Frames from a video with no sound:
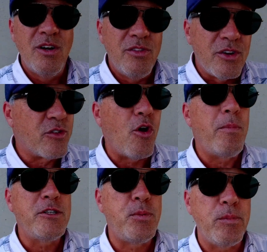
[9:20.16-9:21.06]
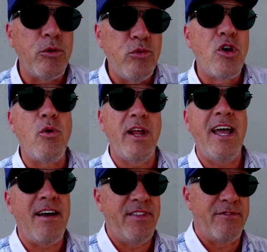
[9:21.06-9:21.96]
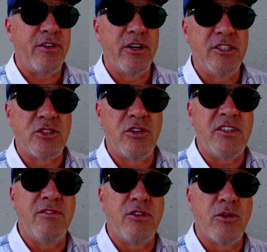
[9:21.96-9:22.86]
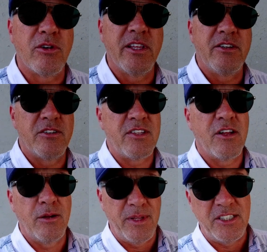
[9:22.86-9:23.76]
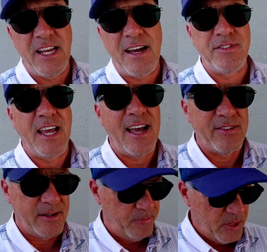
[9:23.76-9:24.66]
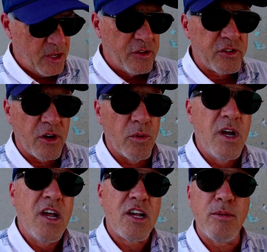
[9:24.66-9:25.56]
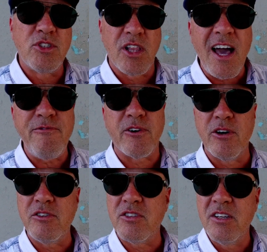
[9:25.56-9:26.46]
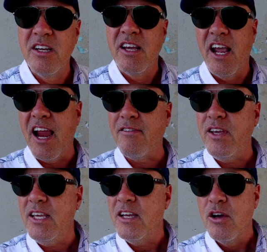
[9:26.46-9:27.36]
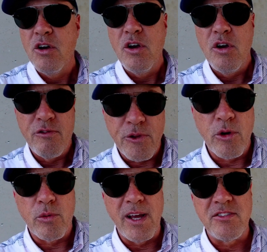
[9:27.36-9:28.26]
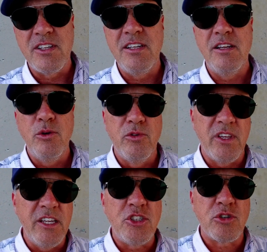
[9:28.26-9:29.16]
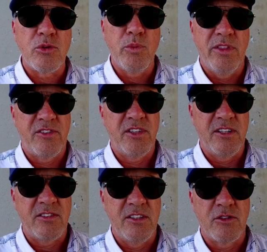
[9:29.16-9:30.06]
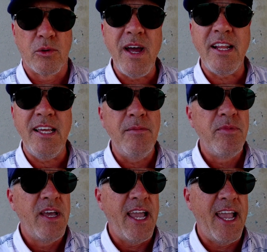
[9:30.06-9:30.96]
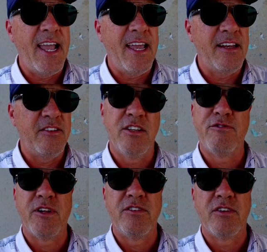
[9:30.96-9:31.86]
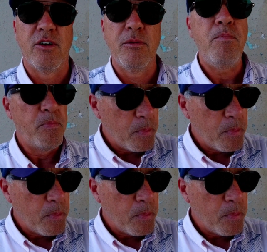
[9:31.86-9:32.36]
there's a whole bunch of people who don't have that flood insurance, even though their lender's telling them that you have to have it. So come July 1st, every Florida resident who's insured with Citizens already and is in a flood zone,